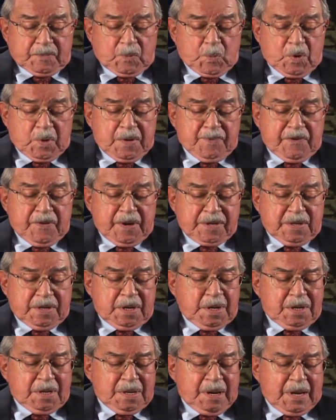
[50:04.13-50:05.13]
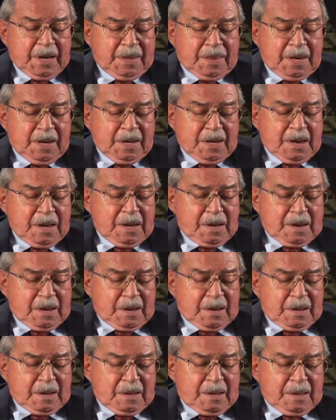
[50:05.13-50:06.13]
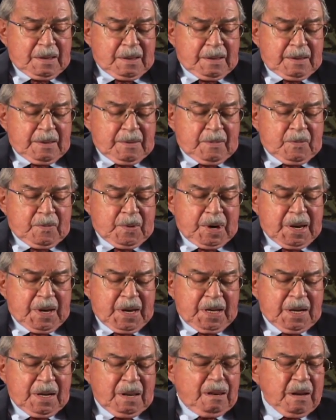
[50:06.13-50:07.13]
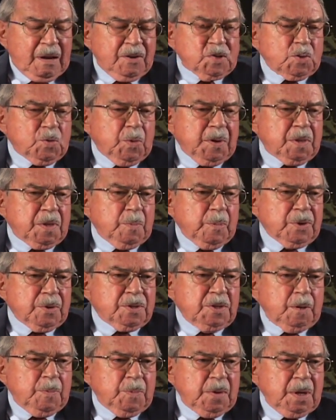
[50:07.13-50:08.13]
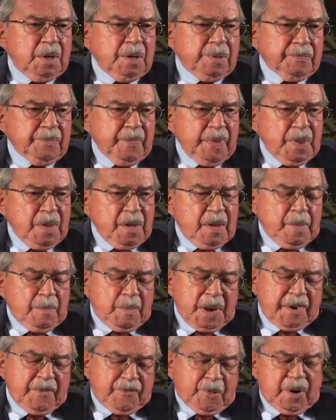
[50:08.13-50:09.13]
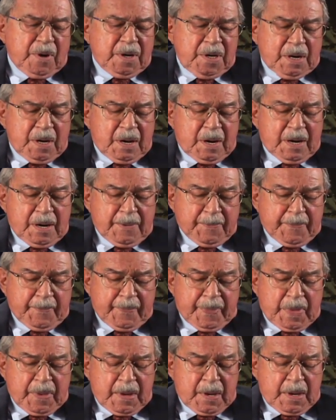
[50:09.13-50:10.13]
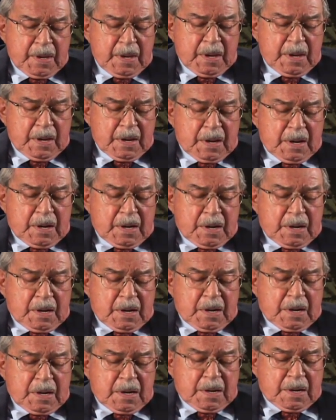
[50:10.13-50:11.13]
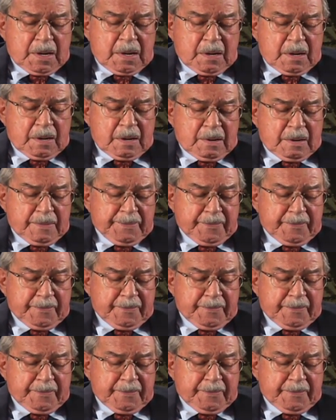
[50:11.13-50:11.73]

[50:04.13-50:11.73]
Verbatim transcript: we visited, and I think uh, we had a lunch with them or something, my friend and I. And uh,